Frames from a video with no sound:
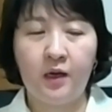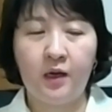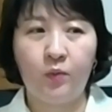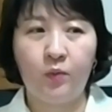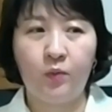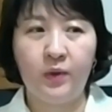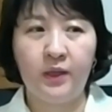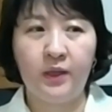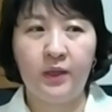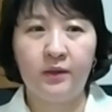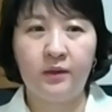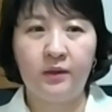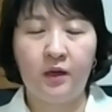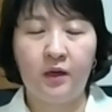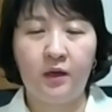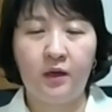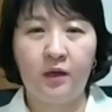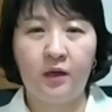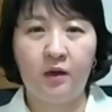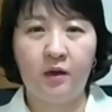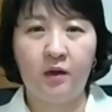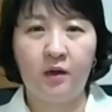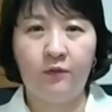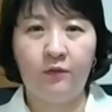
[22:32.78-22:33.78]
with
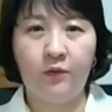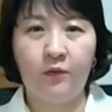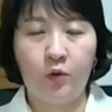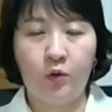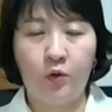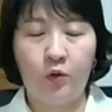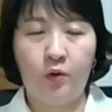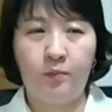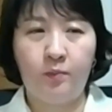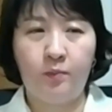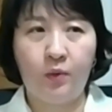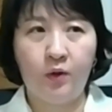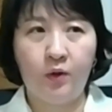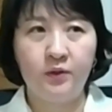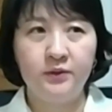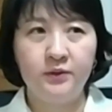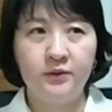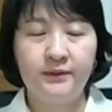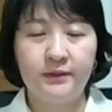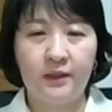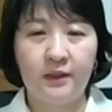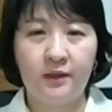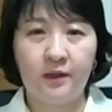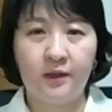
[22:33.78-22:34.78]
for both
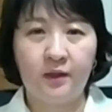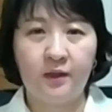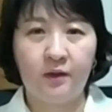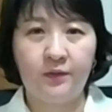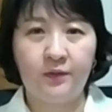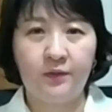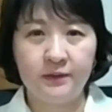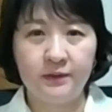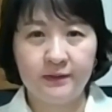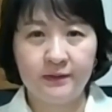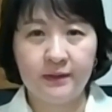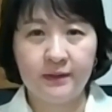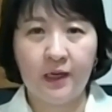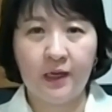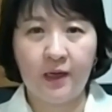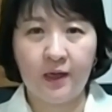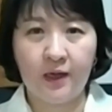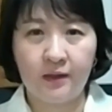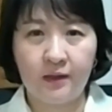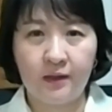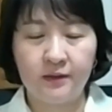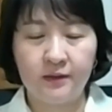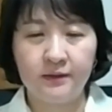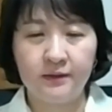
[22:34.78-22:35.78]
first
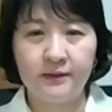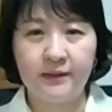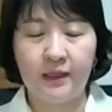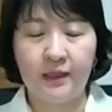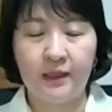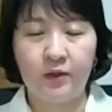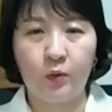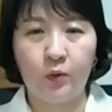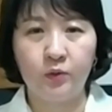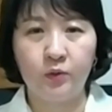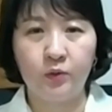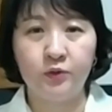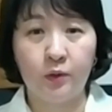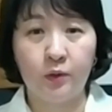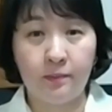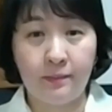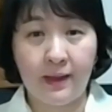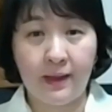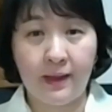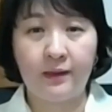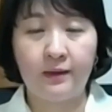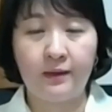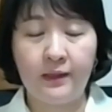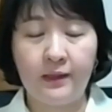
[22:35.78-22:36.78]
titles and also
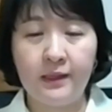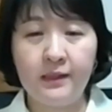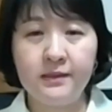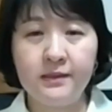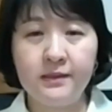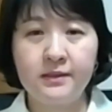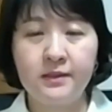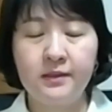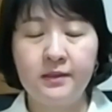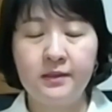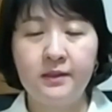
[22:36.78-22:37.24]
backlist.